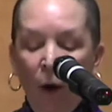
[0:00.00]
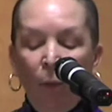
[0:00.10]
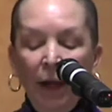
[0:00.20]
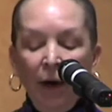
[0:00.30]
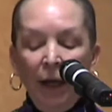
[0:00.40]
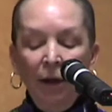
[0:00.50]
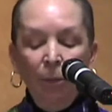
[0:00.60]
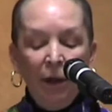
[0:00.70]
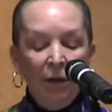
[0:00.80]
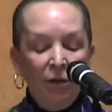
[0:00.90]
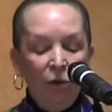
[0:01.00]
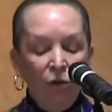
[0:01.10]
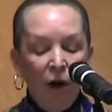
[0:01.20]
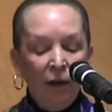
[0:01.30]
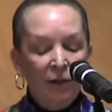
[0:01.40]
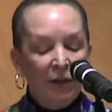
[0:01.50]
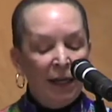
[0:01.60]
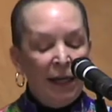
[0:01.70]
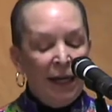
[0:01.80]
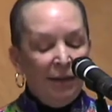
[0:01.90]
We are here because you taught us
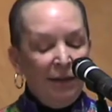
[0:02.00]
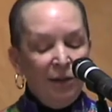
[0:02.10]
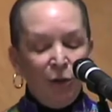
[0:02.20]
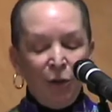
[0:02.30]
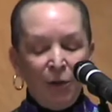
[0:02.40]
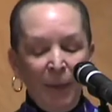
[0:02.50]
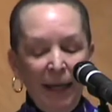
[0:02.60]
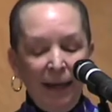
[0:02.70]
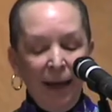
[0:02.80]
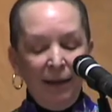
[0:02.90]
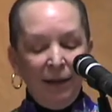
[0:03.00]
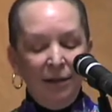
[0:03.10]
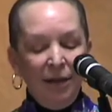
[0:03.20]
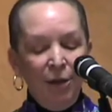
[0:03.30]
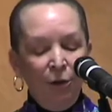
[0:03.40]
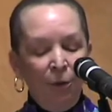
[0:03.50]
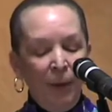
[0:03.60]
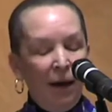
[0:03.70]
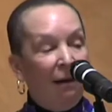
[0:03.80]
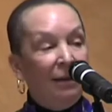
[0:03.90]
that Sister Speak can continue to
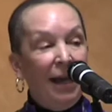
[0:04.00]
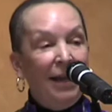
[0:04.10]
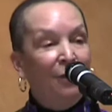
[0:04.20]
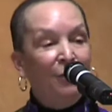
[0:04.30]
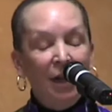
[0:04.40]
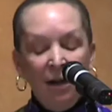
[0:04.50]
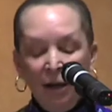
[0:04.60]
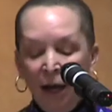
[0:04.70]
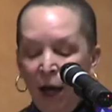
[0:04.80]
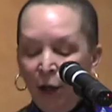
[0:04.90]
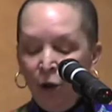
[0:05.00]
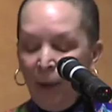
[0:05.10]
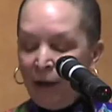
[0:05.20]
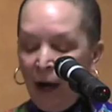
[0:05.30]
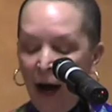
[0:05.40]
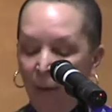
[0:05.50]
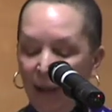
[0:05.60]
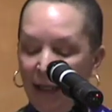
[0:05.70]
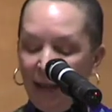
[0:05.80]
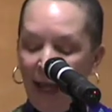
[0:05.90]
be our native tongue, no matter how
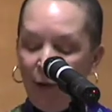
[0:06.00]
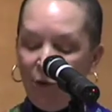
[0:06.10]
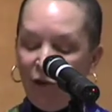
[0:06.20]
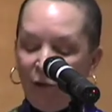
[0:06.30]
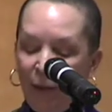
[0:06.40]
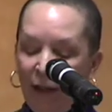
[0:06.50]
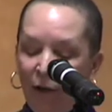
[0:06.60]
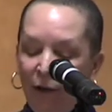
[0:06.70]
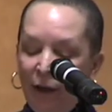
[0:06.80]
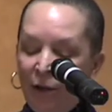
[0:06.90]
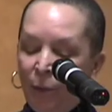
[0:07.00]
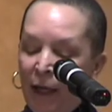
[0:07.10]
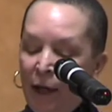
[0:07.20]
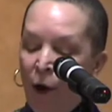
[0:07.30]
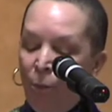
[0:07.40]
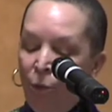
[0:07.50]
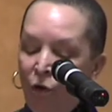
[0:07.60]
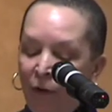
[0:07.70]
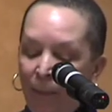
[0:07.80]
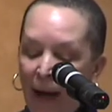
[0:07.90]
many languages we learn as we
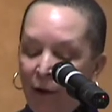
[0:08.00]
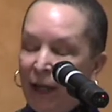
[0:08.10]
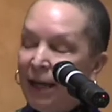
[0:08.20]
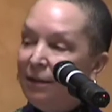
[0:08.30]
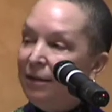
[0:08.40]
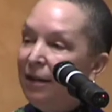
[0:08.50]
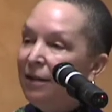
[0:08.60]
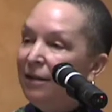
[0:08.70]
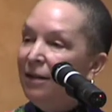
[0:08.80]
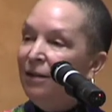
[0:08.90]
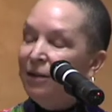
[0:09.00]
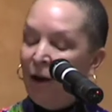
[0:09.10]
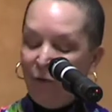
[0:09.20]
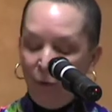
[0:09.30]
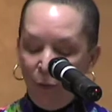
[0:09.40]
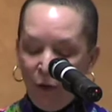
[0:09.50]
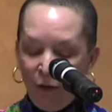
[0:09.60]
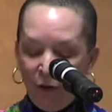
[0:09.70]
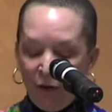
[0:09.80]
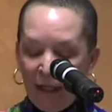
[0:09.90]
move about as citizens of the
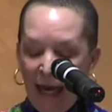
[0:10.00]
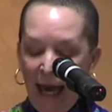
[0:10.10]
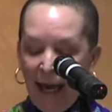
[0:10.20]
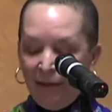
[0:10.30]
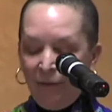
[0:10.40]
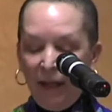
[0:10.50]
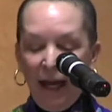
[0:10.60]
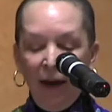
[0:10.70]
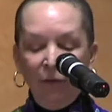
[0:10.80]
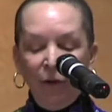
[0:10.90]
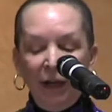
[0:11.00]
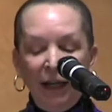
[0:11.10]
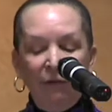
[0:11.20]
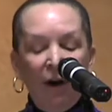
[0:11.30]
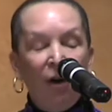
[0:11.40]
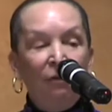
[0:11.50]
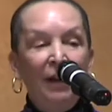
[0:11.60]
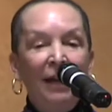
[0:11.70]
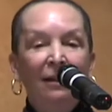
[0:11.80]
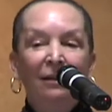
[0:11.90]
world and of the
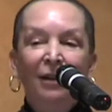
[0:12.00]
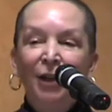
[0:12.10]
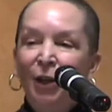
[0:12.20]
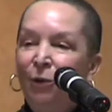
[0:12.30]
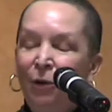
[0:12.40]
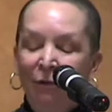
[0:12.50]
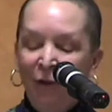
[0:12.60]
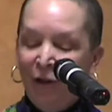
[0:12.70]
ever-evolving universe.